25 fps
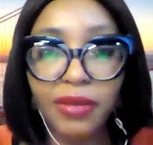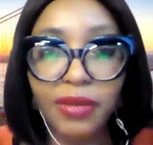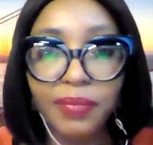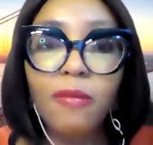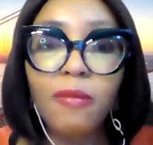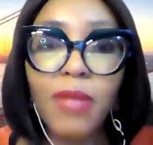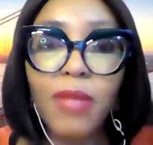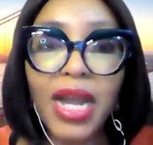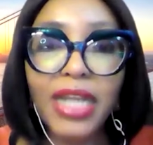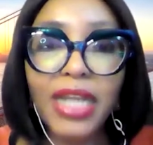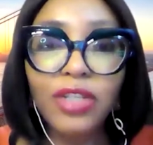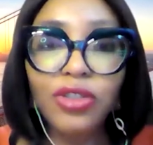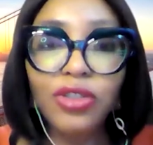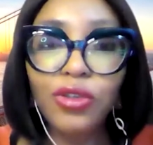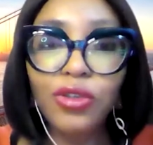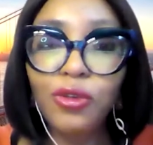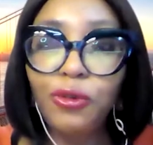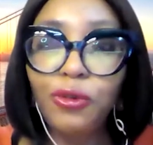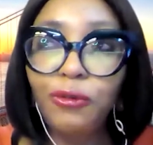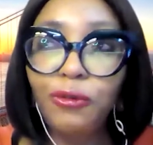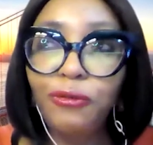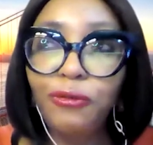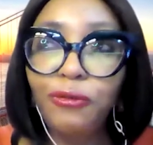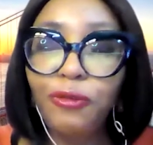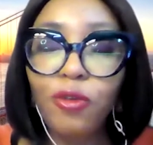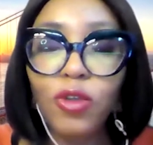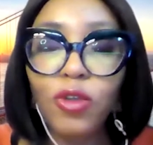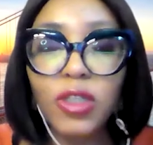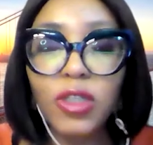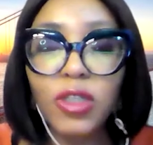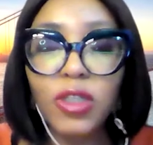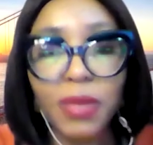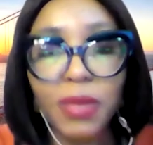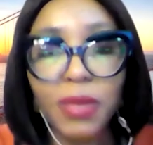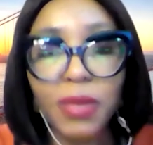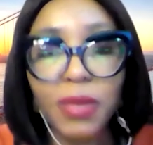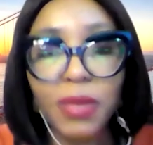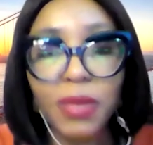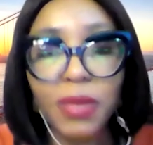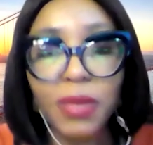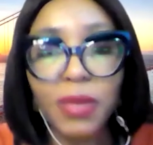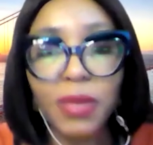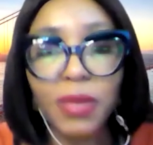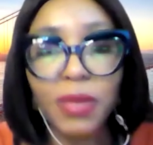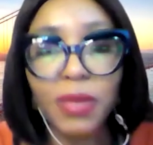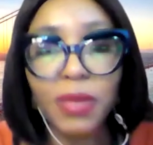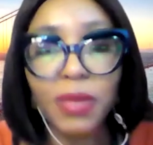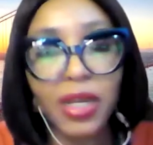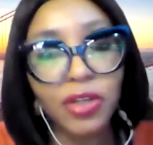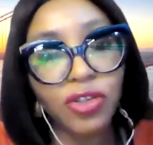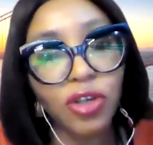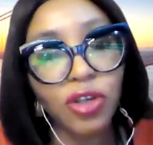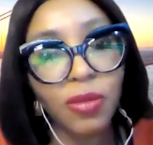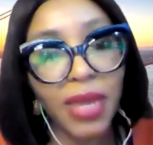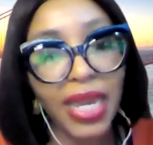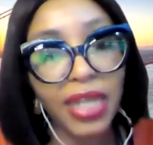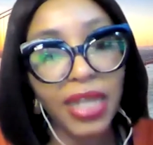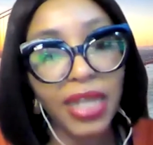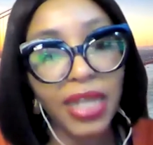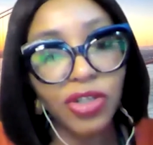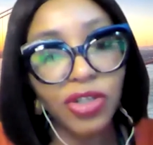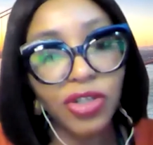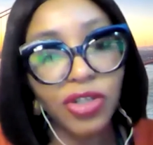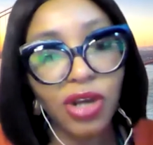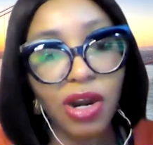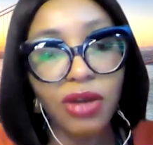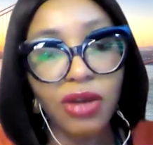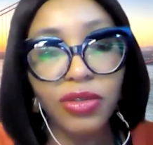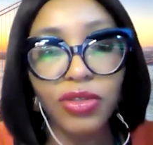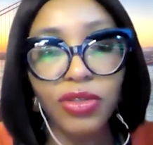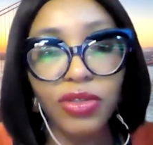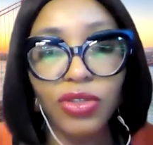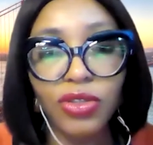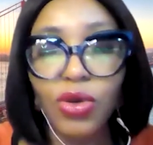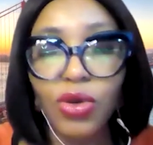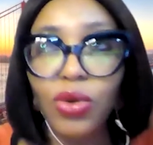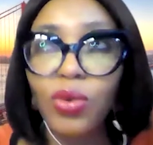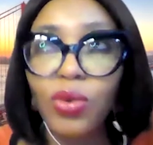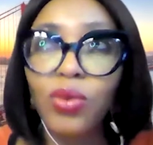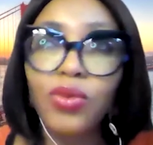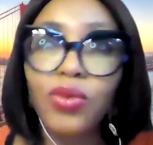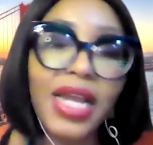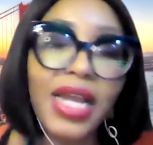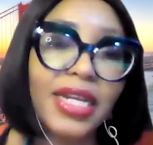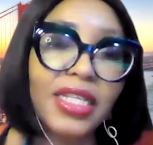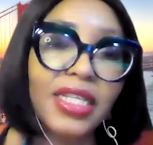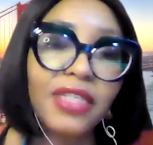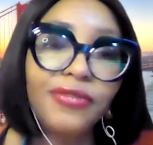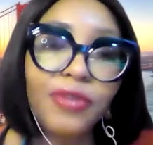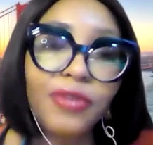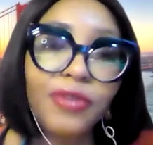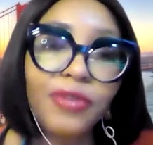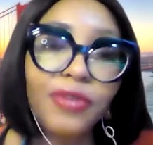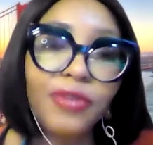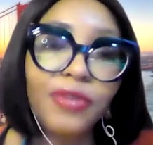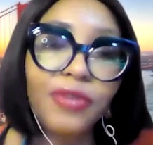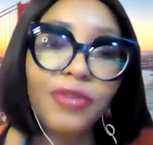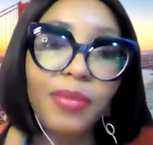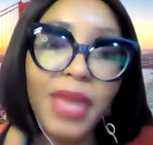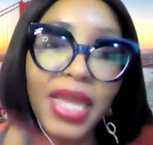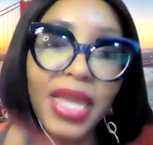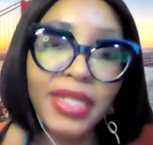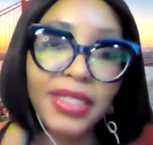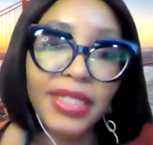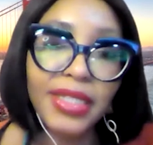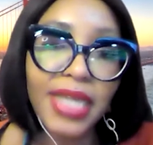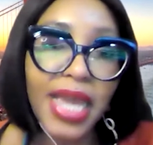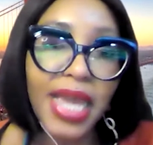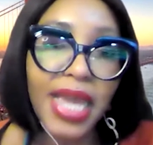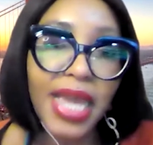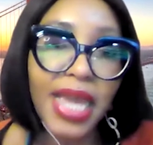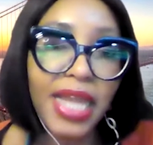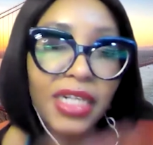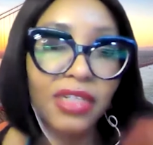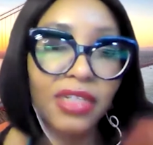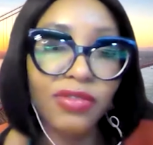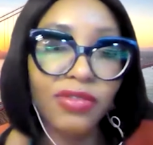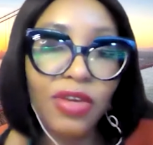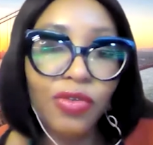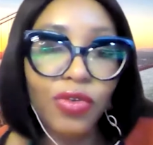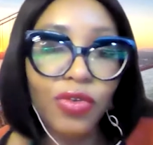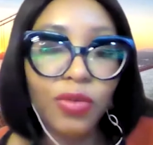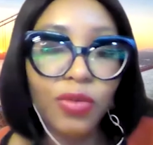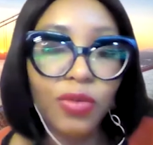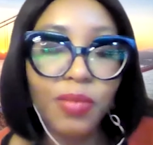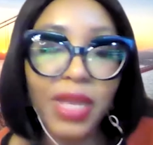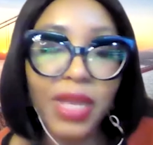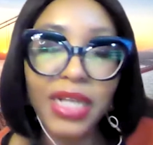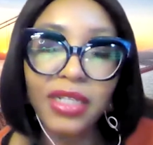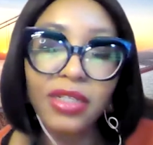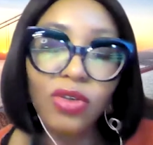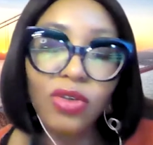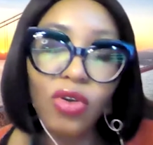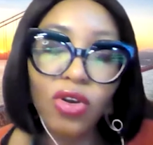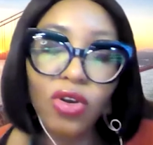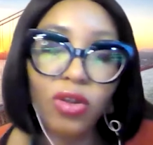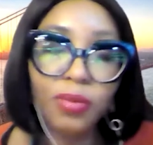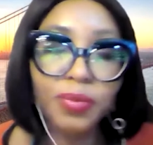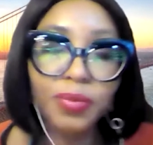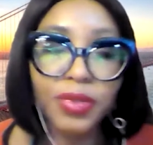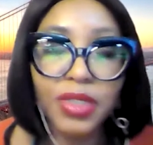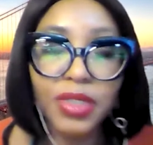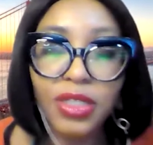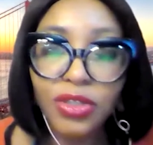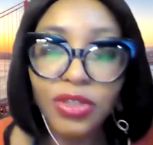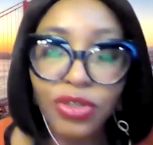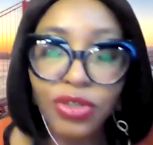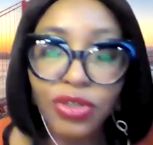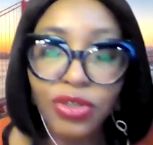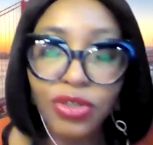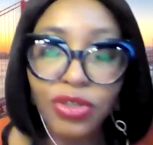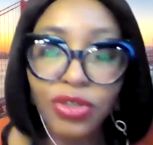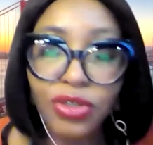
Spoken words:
I do full spectrum HR, so that is from end-to-end recruitment all up into